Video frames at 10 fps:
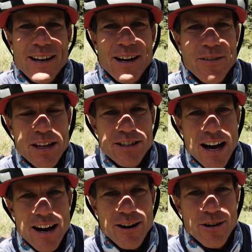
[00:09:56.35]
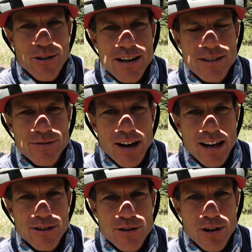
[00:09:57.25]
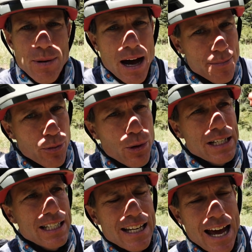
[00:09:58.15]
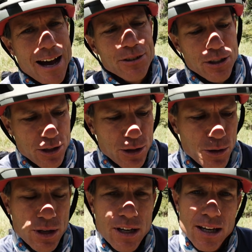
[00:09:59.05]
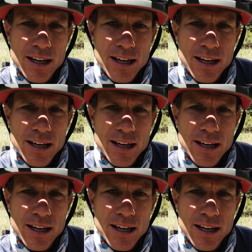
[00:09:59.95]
of the entire Great Divide trip, high point in altitude.